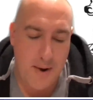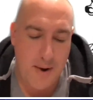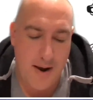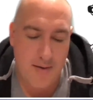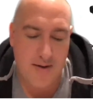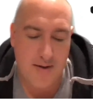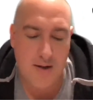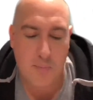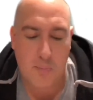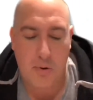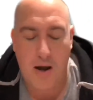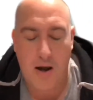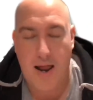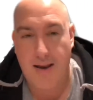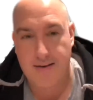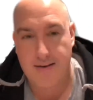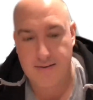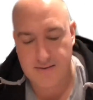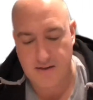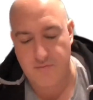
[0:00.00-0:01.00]
about your
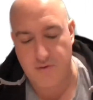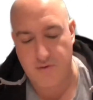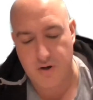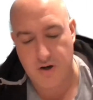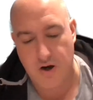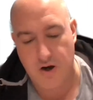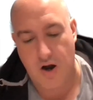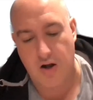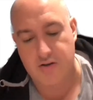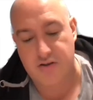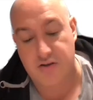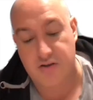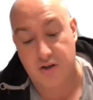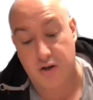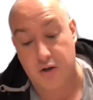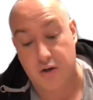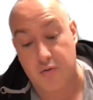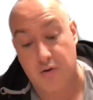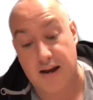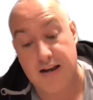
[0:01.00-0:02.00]
plans in regards
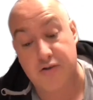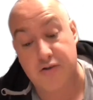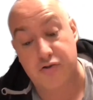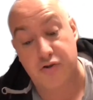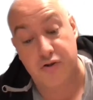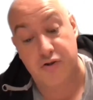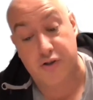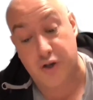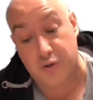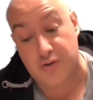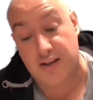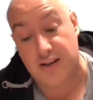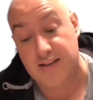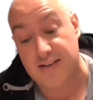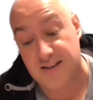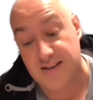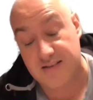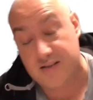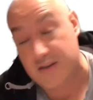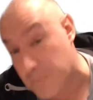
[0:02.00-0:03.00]
to
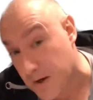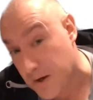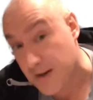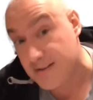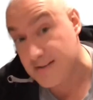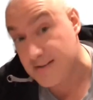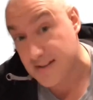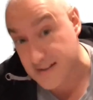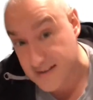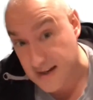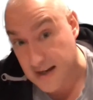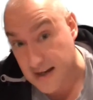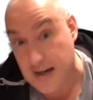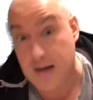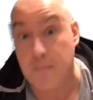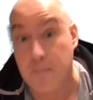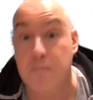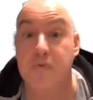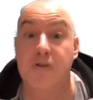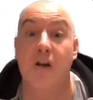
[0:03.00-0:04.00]
introducing disability
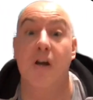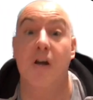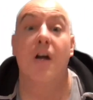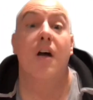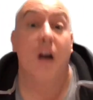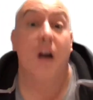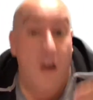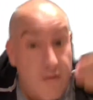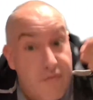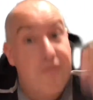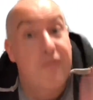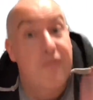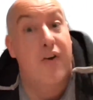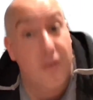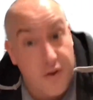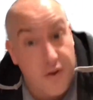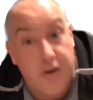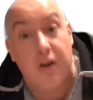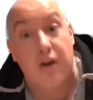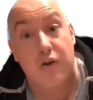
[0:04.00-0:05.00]
teams and
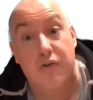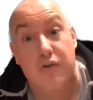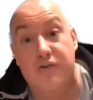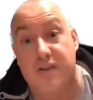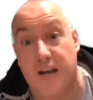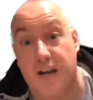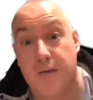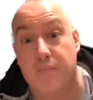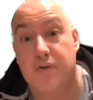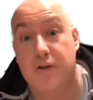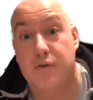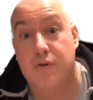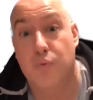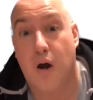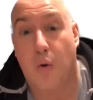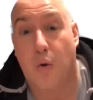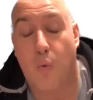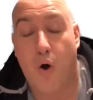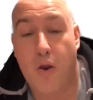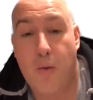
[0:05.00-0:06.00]
further girls teams as
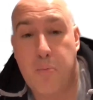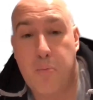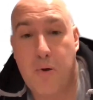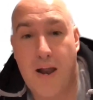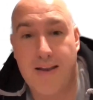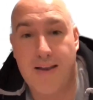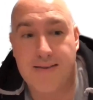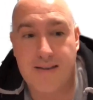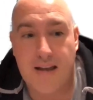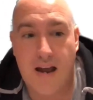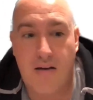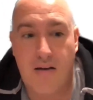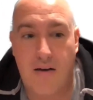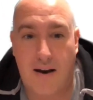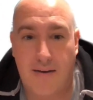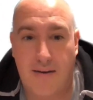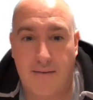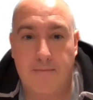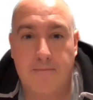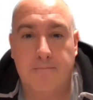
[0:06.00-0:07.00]
well? What are the plans
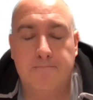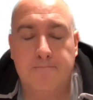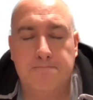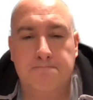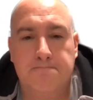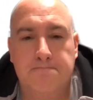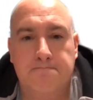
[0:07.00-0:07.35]
there, Anne?